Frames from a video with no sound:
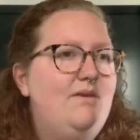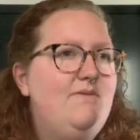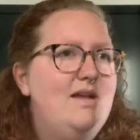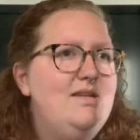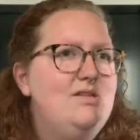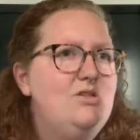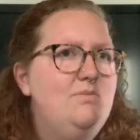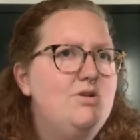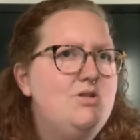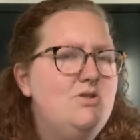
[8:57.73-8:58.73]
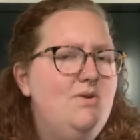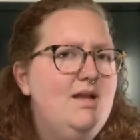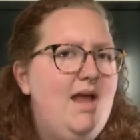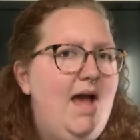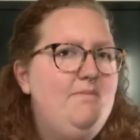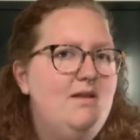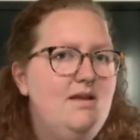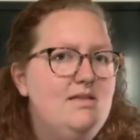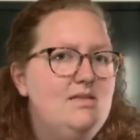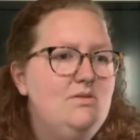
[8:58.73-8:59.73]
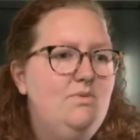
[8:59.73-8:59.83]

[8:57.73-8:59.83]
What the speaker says: finding so much joy and happiness